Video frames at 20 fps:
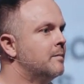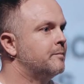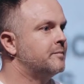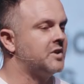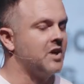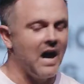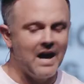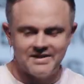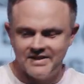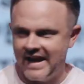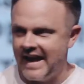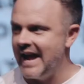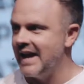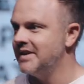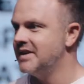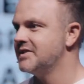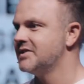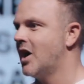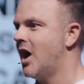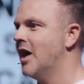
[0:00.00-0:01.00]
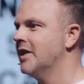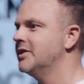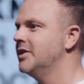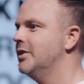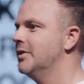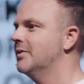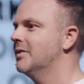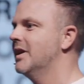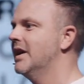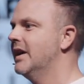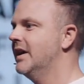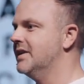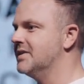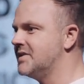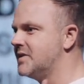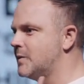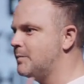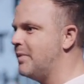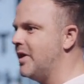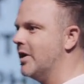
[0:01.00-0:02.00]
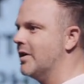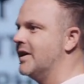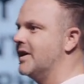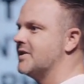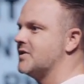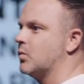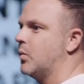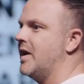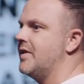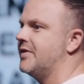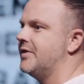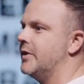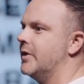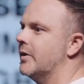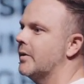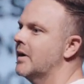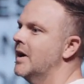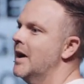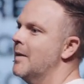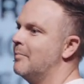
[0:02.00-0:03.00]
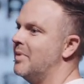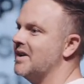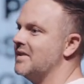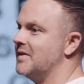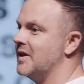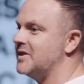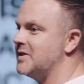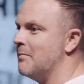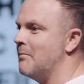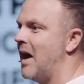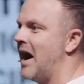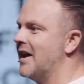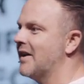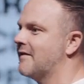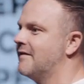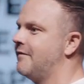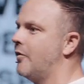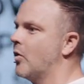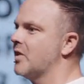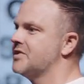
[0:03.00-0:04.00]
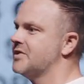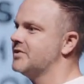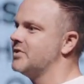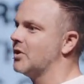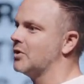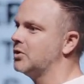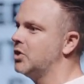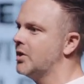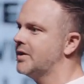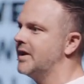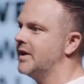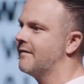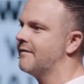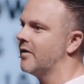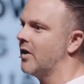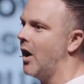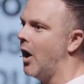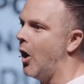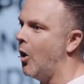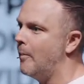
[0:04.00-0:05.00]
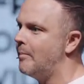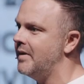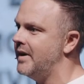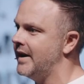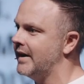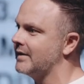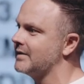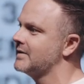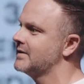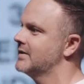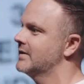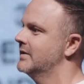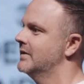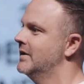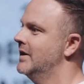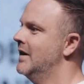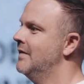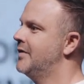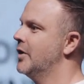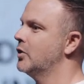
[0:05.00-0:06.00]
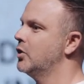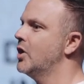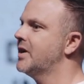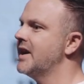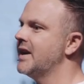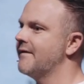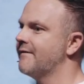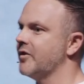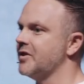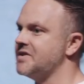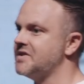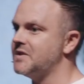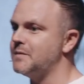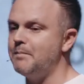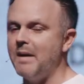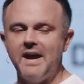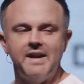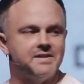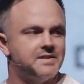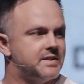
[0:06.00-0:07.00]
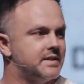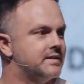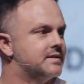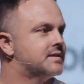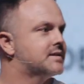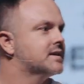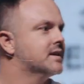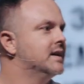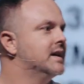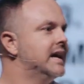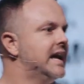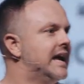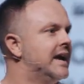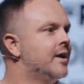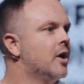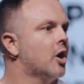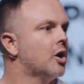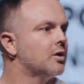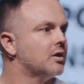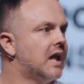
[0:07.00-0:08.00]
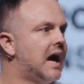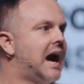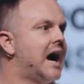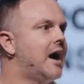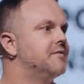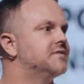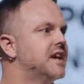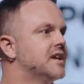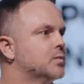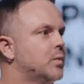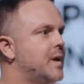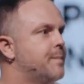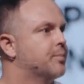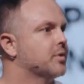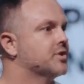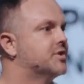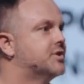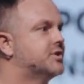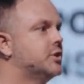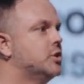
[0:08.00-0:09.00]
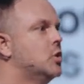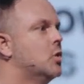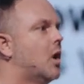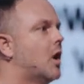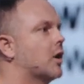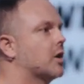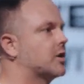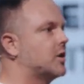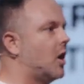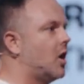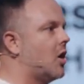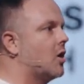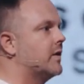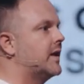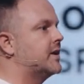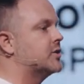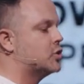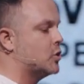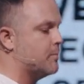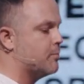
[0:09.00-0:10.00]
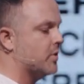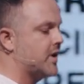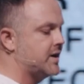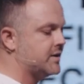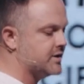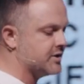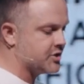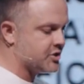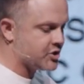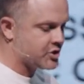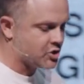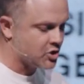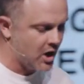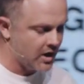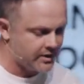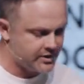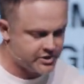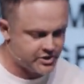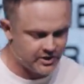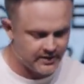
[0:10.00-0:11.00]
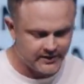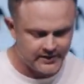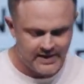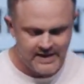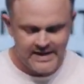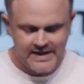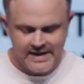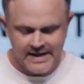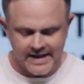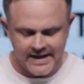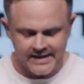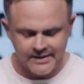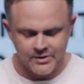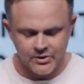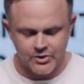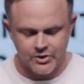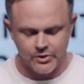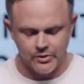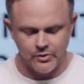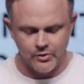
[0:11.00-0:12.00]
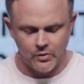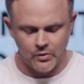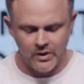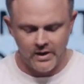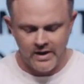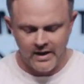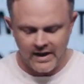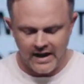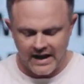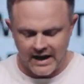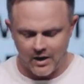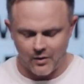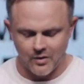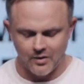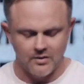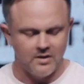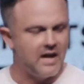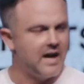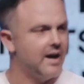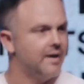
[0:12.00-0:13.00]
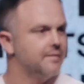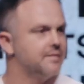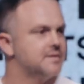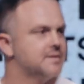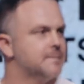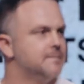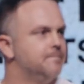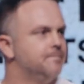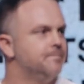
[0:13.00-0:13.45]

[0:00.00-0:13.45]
God's hand is on you, His Spirit is with you, but the demonic forces are looking for openings. They're looking for spaces in our lives as we pursue our calling to bring destruction into our lives.